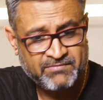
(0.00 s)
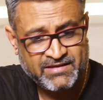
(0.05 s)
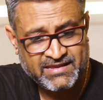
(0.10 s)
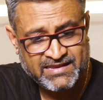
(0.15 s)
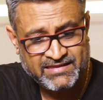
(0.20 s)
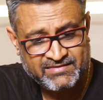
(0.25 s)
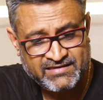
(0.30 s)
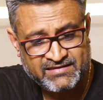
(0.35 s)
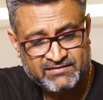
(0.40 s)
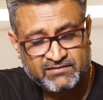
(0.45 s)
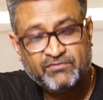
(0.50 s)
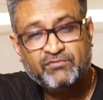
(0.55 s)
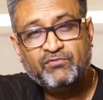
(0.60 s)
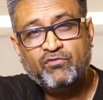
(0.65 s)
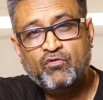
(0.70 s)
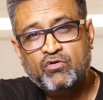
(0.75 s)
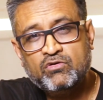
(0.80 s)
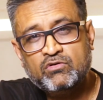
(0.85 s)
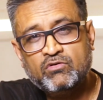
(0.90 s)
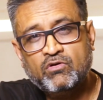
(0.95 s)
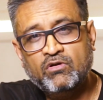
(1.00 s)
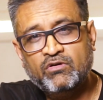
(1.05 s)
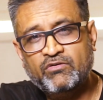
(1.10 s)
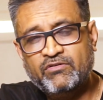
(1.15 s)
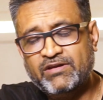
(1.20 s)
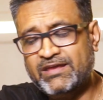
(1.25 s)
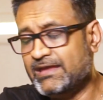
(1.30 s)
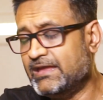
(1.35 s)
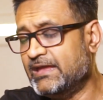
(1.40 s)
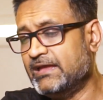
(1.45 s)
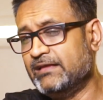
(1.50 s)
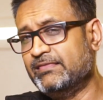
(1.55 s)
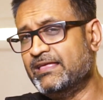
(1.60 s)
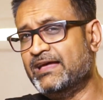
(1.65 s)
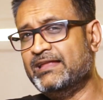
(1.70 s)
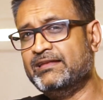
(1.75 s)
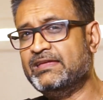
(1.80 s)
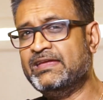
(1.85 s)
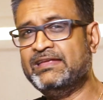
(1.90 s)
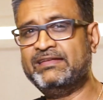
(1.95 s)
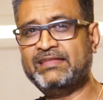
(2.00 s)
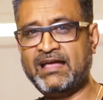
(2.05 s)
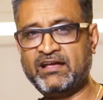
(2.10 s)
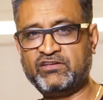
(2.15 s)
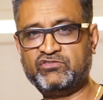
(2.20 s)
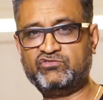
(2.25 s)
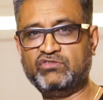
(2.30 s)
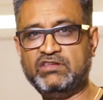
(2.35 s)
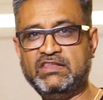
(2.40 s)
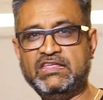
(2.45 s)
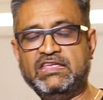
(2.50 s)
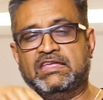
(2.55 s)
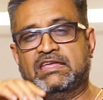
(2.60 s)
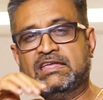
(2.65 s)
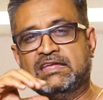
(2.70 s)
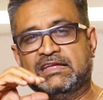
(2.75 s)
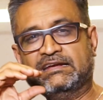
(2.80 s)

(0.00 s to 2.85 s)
minute there's a phone call ringing, then it actually